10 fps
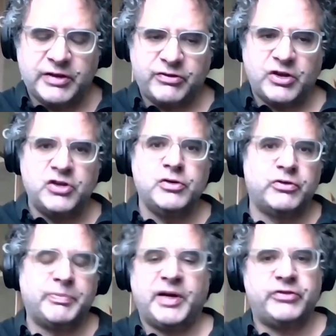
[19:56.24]
it's a
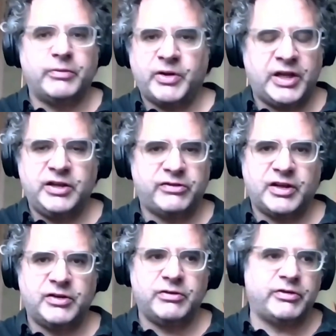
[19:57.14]
huge budget by any
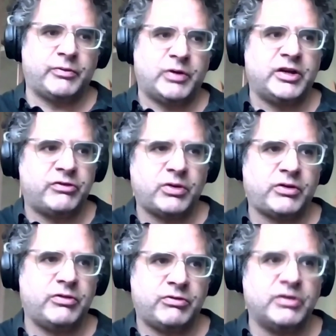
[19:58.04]
standards. Like when I
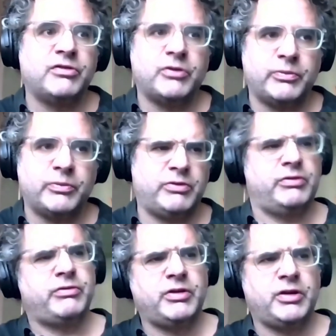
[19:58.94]
talk to traditional
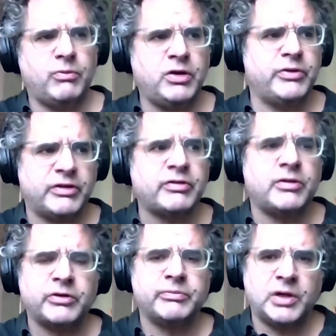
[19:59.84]
publishers, I'm like, whoa, that's a
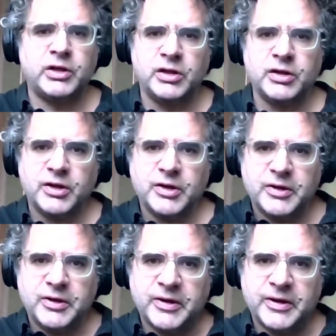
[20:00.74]
lot of money.
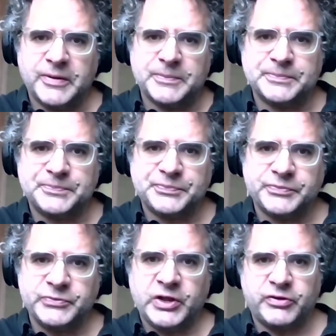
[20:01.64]
Um,
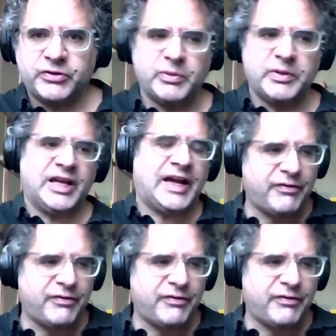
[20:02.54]
you know, so we can